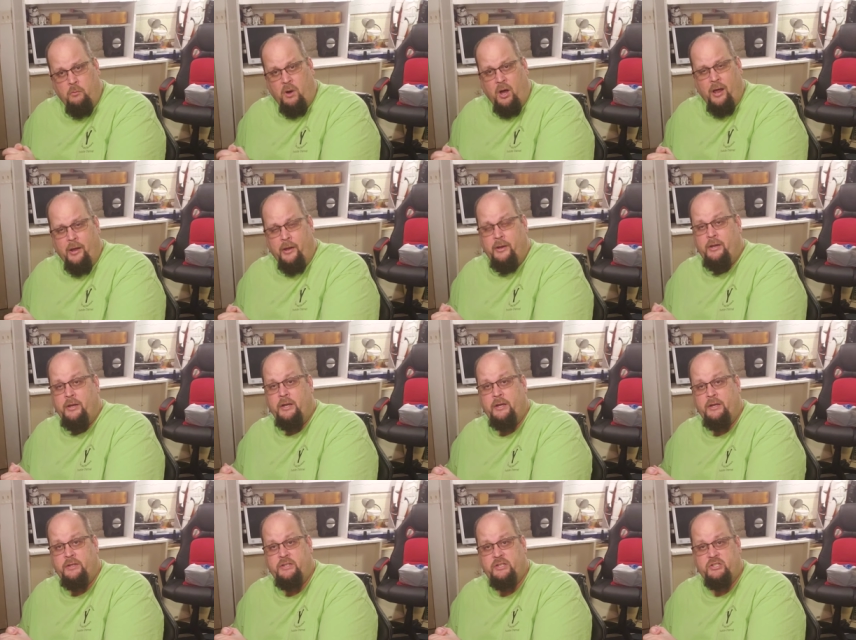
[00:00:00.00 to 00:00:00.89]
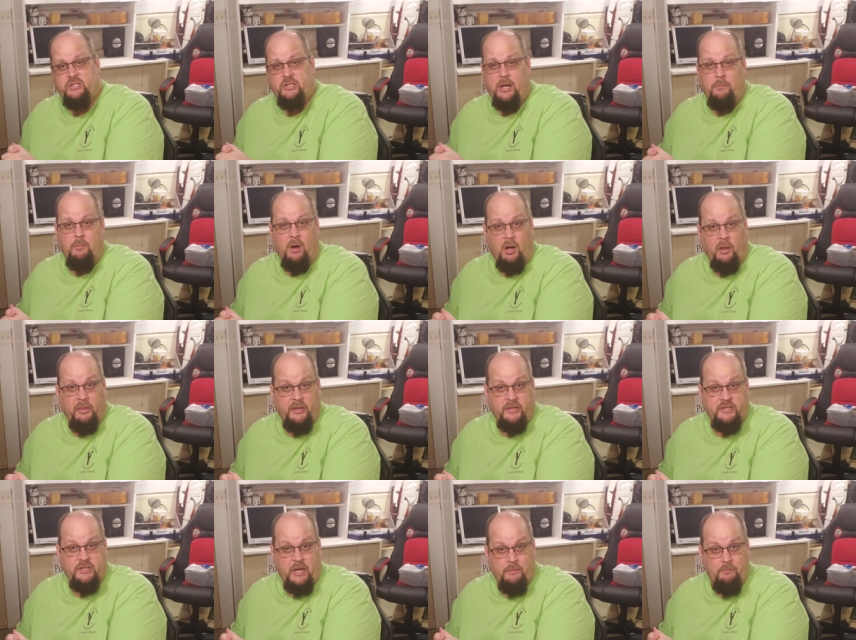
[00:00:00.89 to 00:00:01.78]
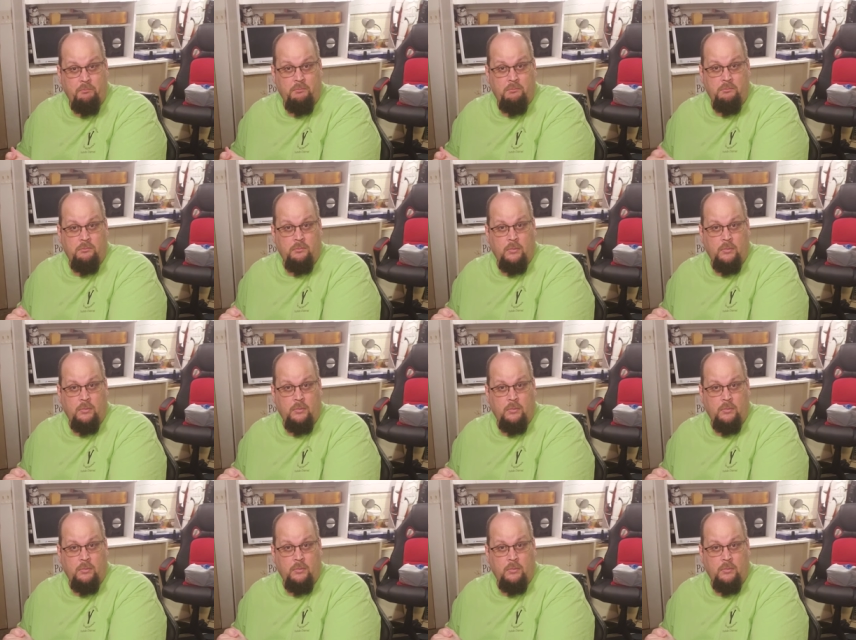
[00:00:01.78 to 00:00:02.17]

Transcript: wanted to sum all this up.